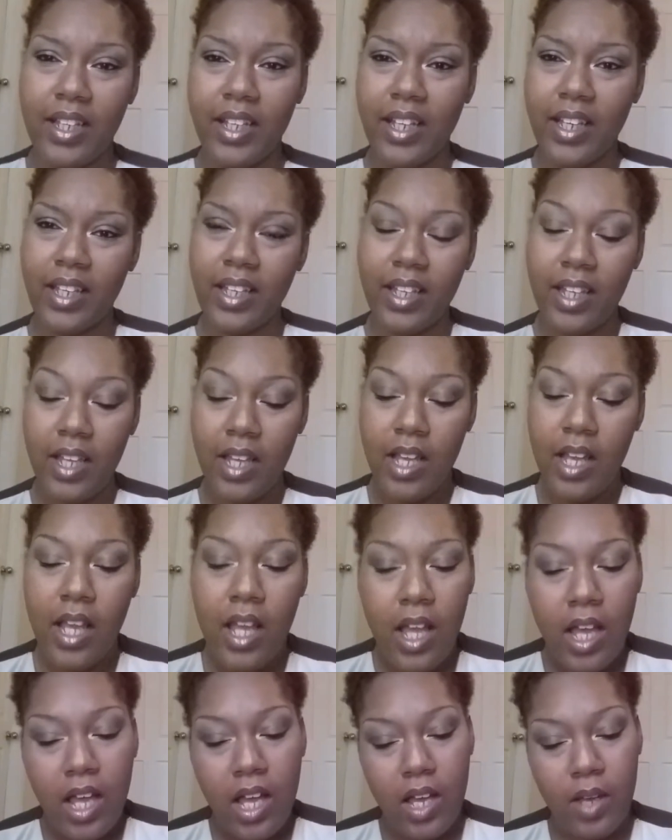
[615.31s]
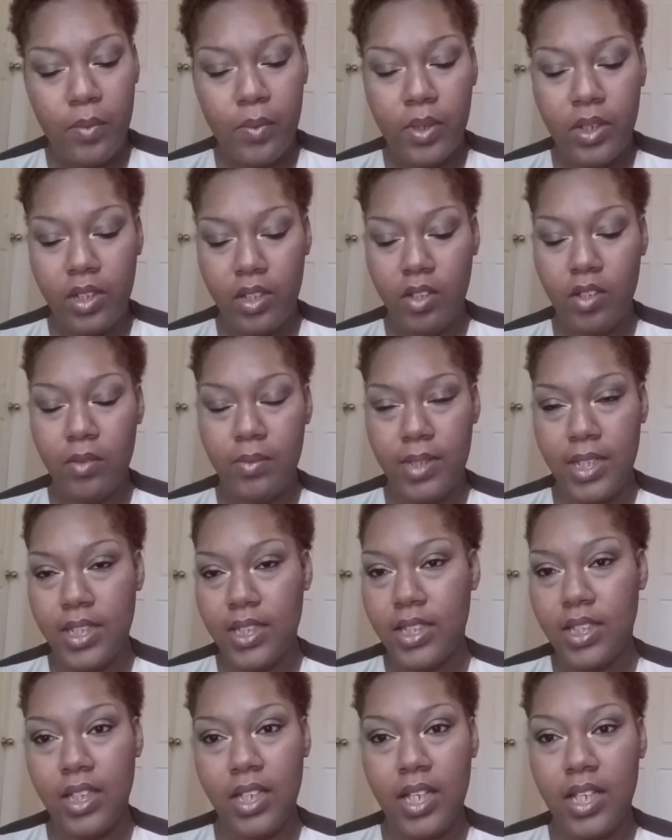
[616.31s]
Like, I really hope
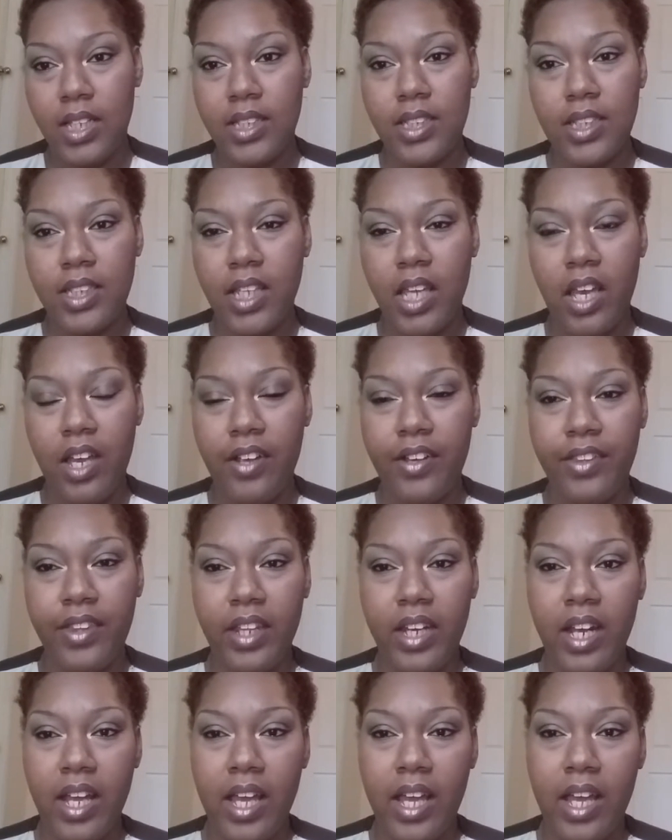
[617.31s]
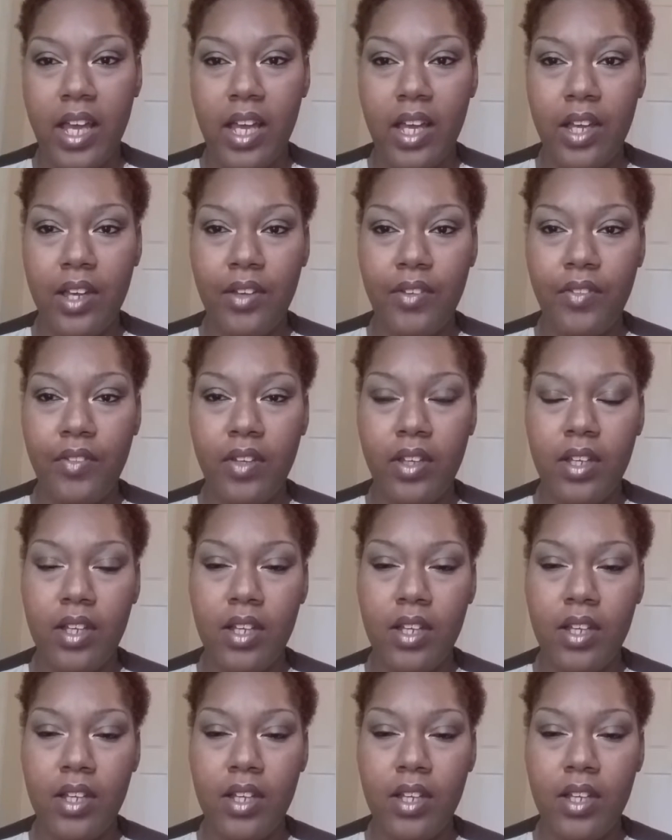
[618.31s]
that's the last scare that I have